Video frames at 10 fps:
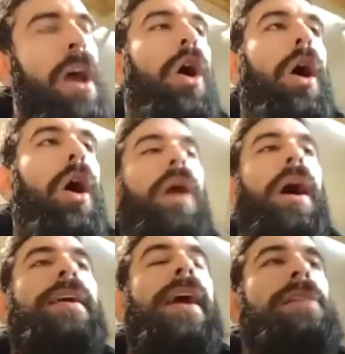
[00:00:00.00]
Well, I
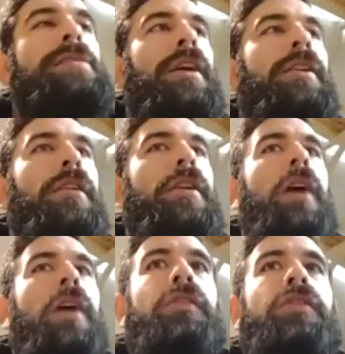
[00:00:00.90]
guess another
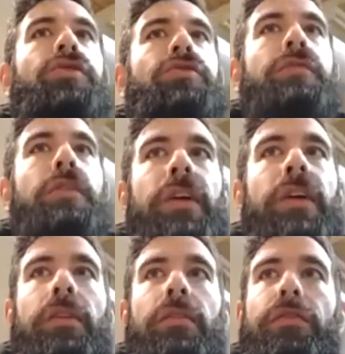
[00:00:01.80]
another useful
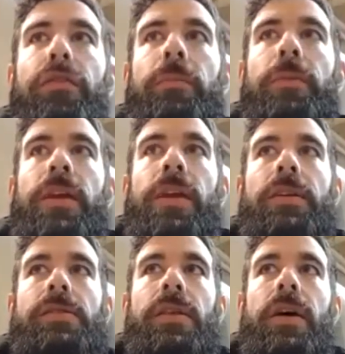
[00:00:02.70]
thing for me
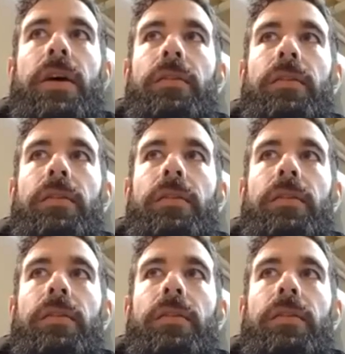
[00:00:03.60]
is that